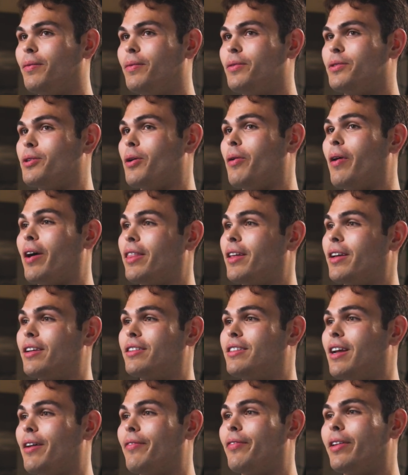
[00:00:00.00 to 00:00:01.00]
So I think
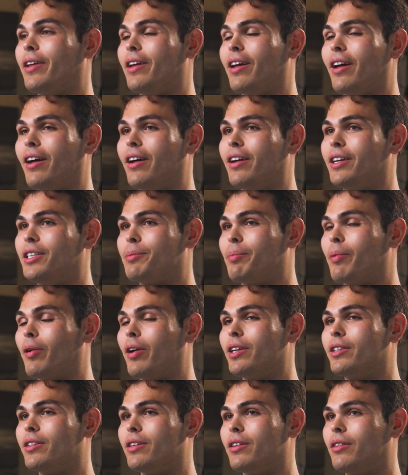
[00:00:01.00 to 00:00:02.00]
it's definitely an
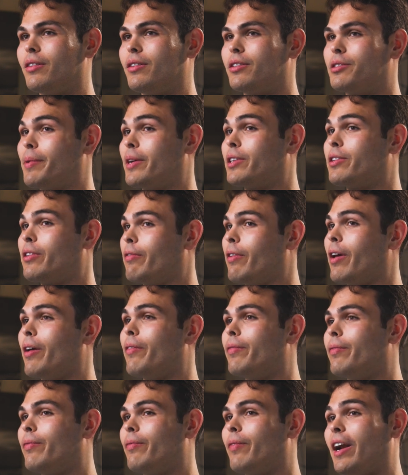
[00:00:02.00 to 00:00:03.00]
inspiration, especially if you
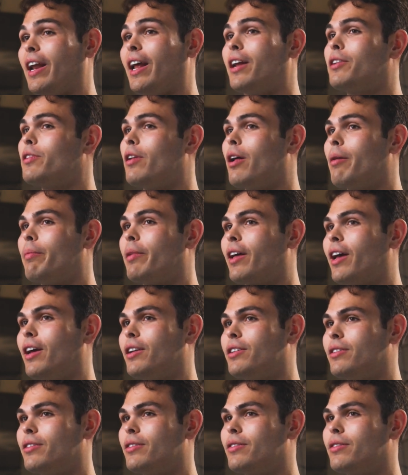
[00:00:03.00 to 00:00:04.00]
have financial
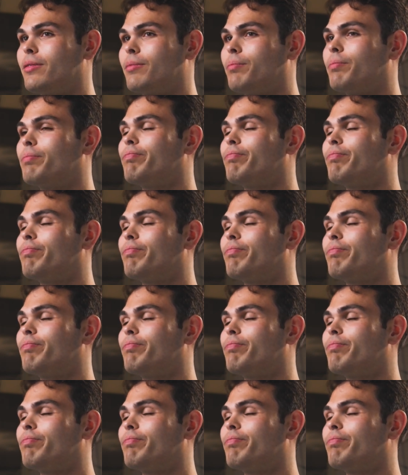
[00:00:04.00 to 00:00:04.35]
obligations.